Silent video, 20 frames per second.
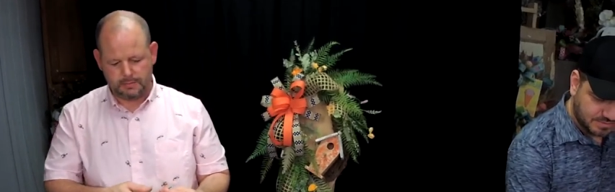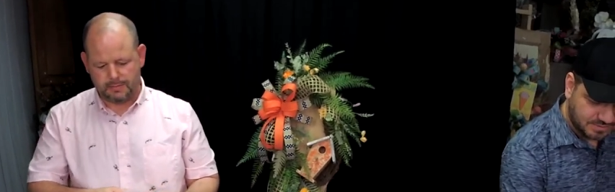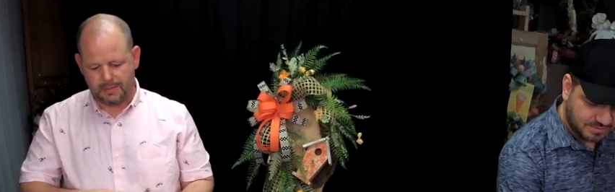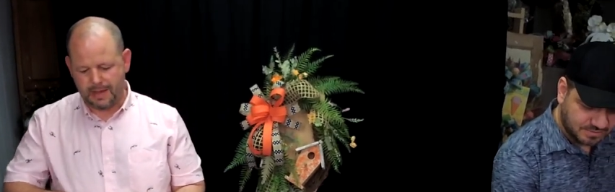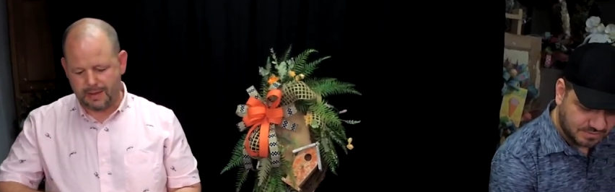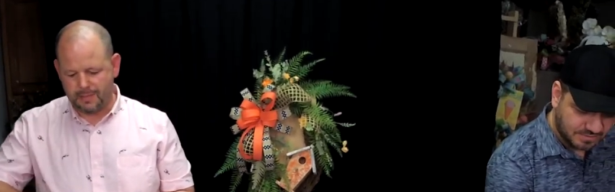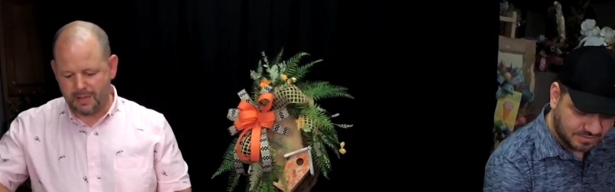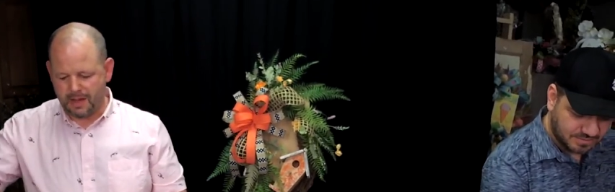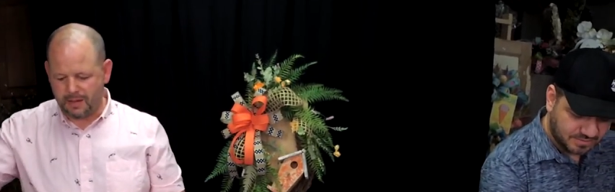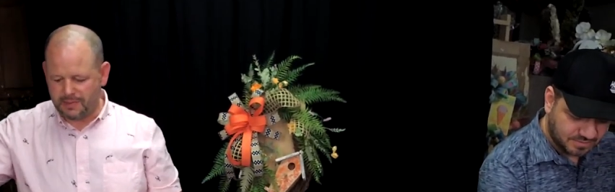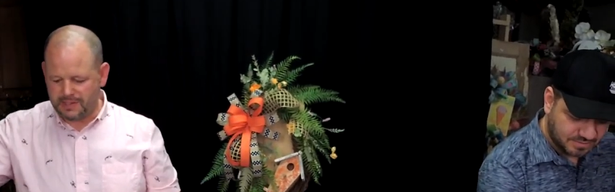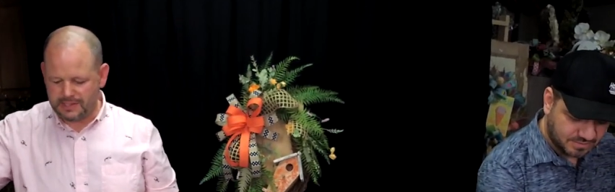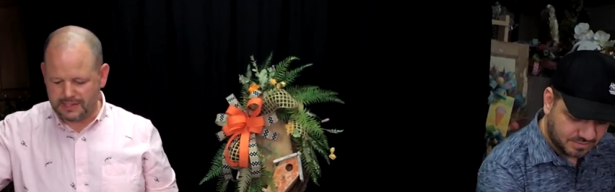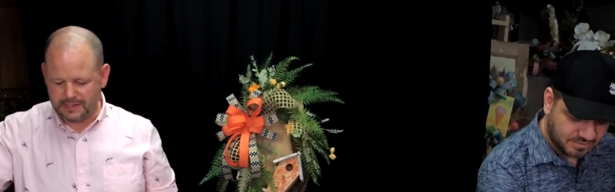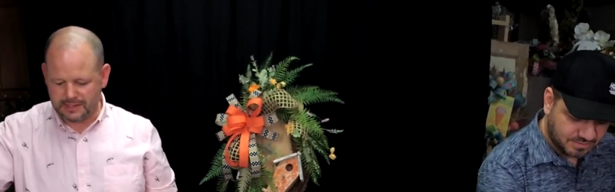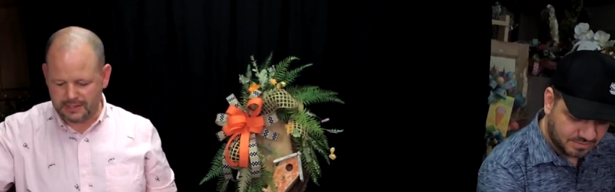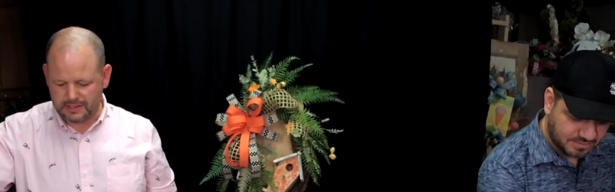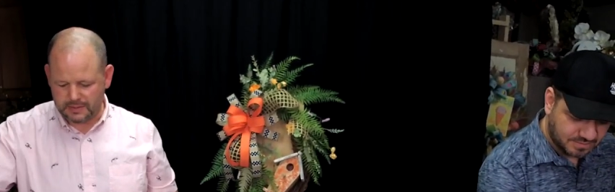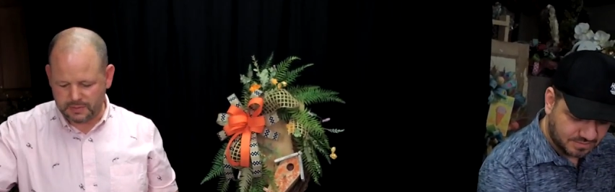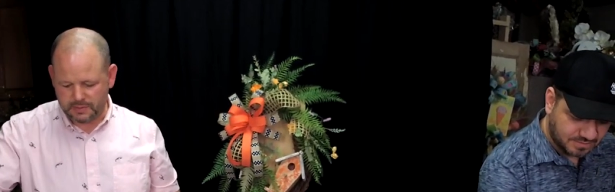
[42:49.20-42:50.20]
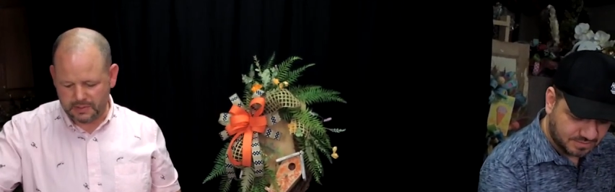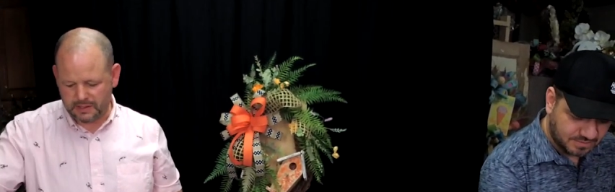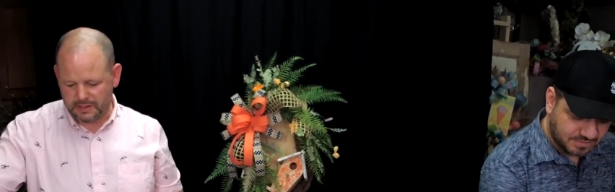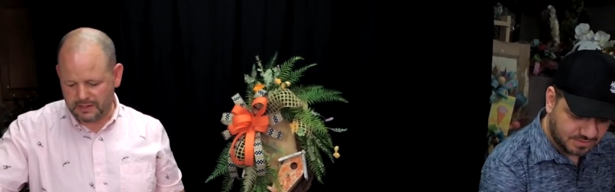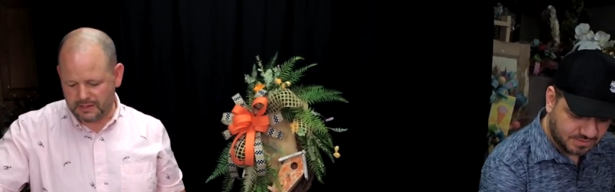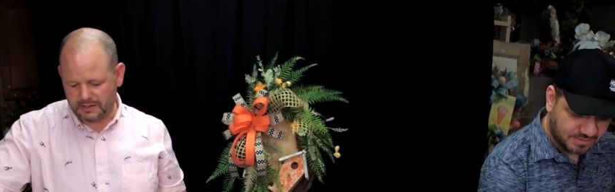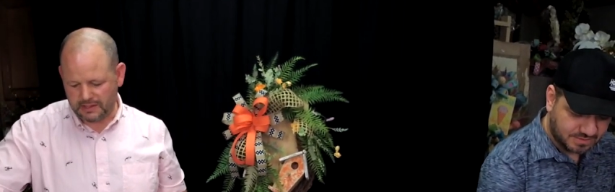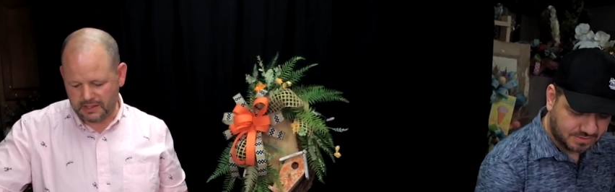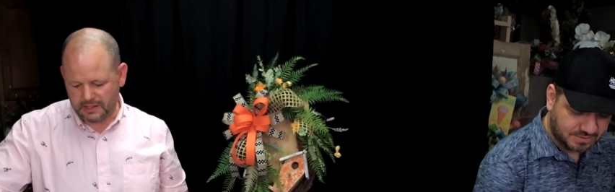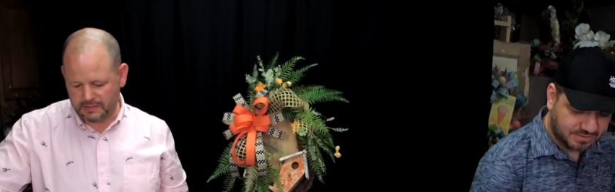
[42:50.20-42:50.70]
Speaker 1: My mama says it's
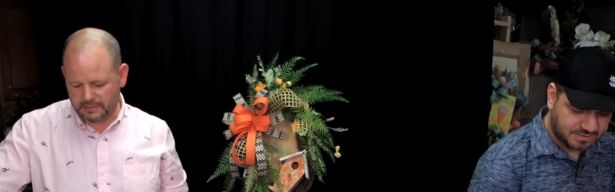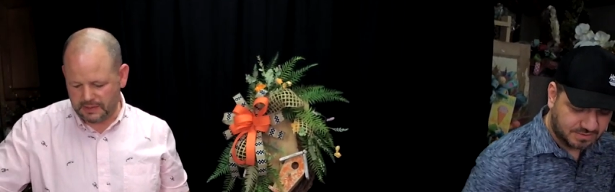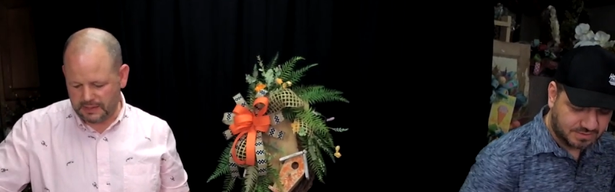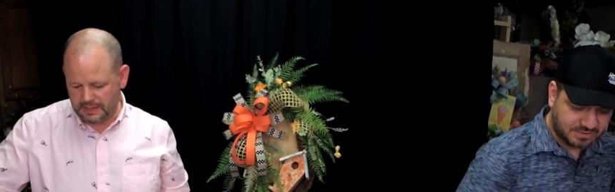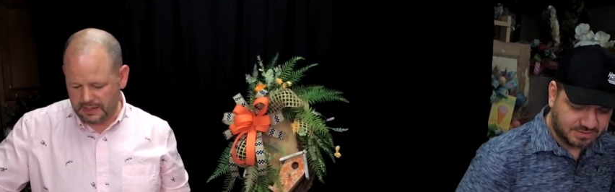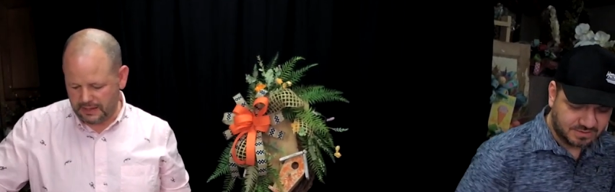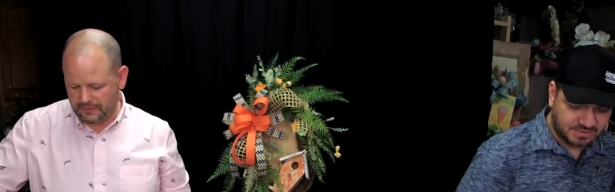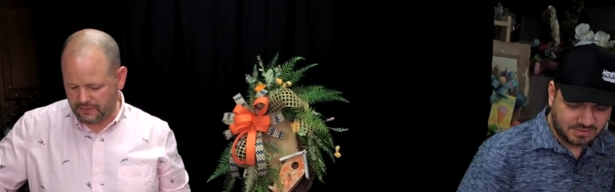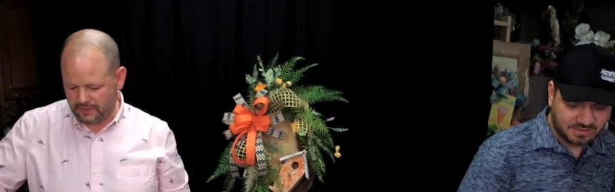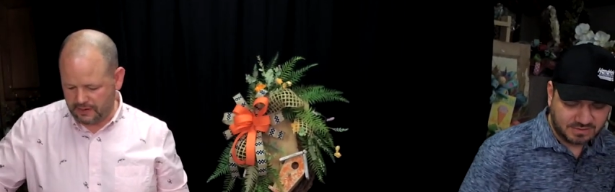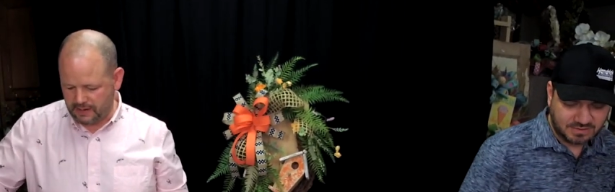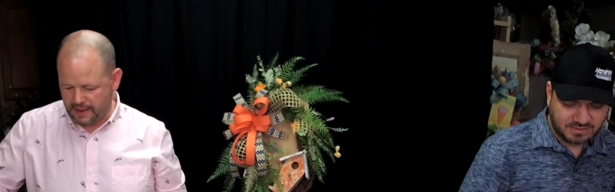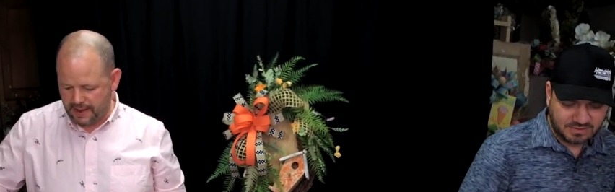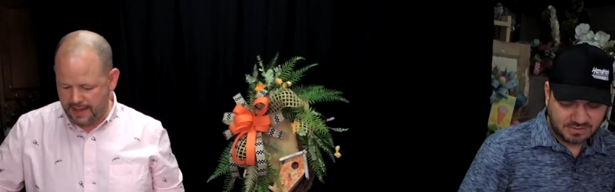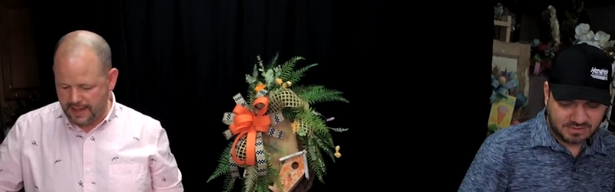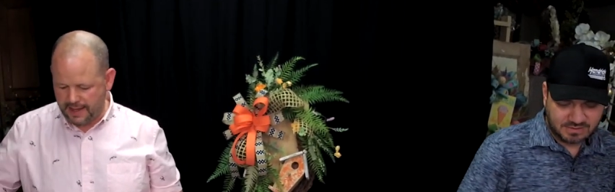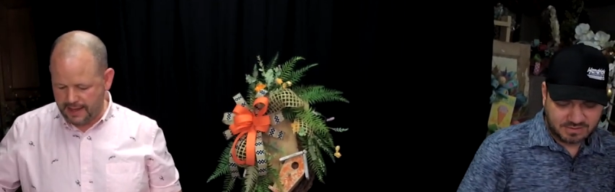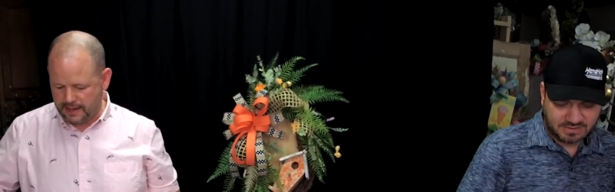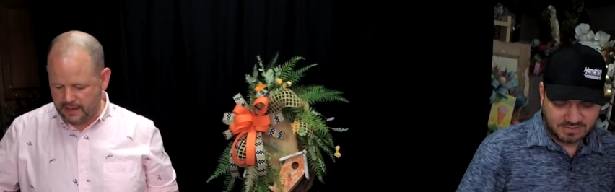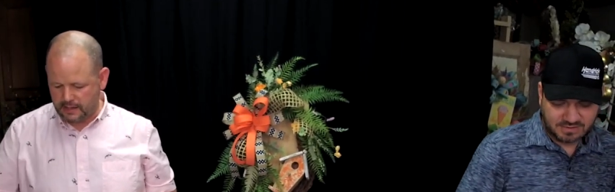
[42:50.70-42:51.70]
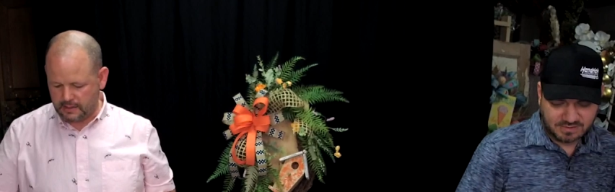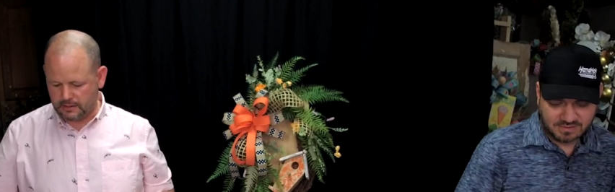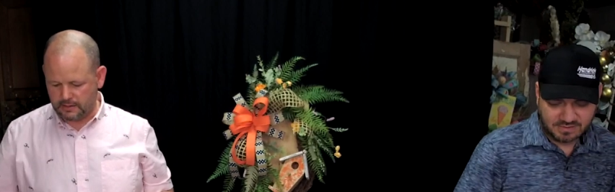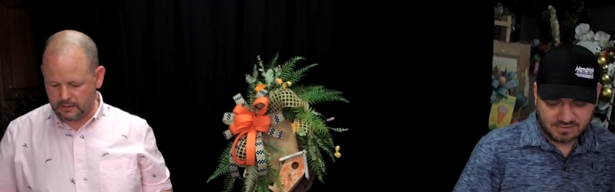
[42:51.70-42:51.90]
pretty, and she would never lie.